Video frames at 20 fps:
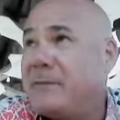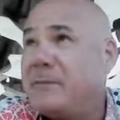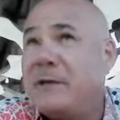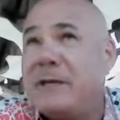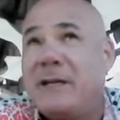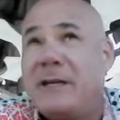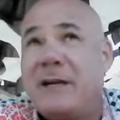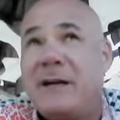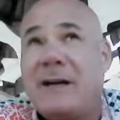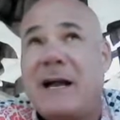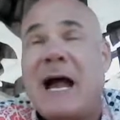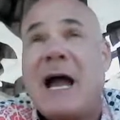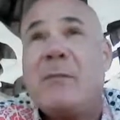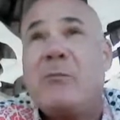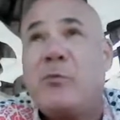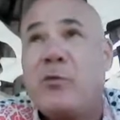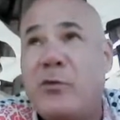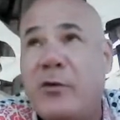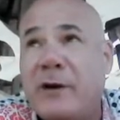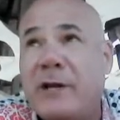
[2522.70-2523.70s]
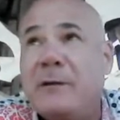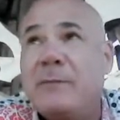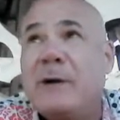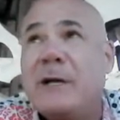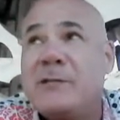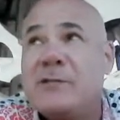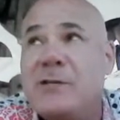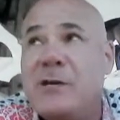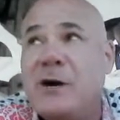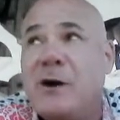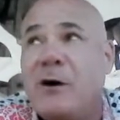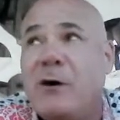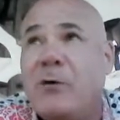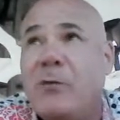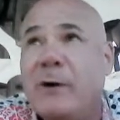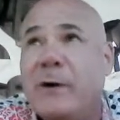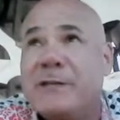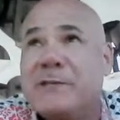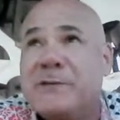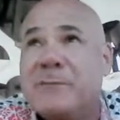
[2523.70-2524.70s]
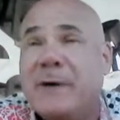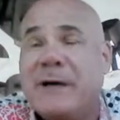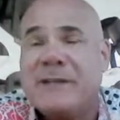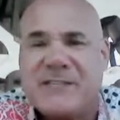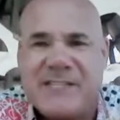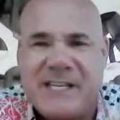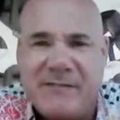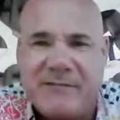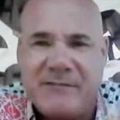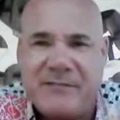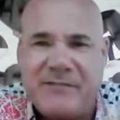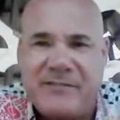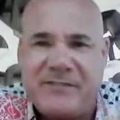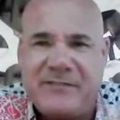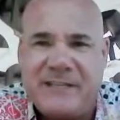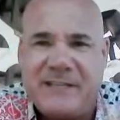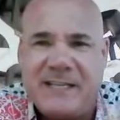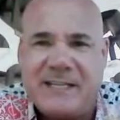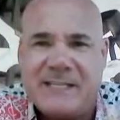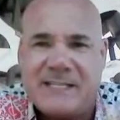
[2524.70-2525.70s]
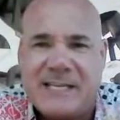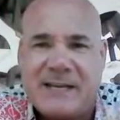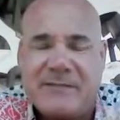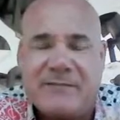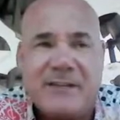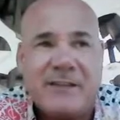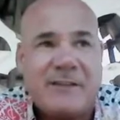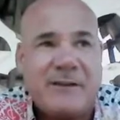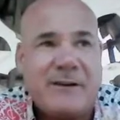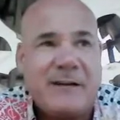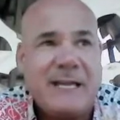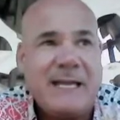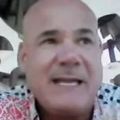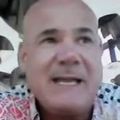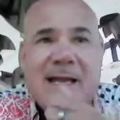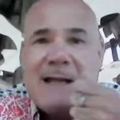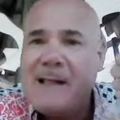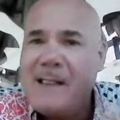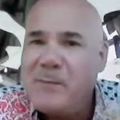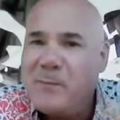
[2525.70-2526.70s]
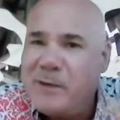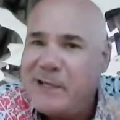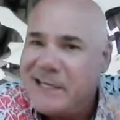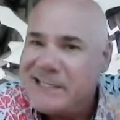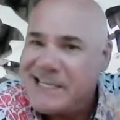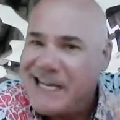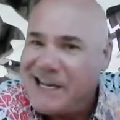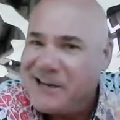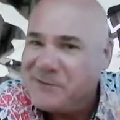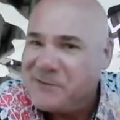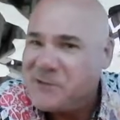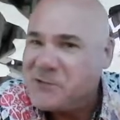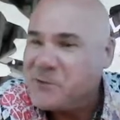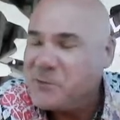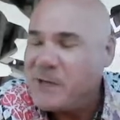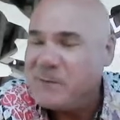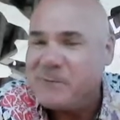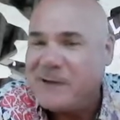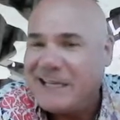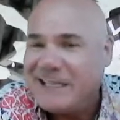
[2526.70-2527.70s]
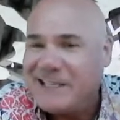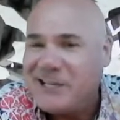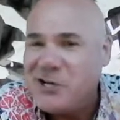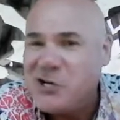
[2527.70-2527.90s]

I've been here, I pretty much know when it's about 7:15 to 7:30 because I hear the sweeping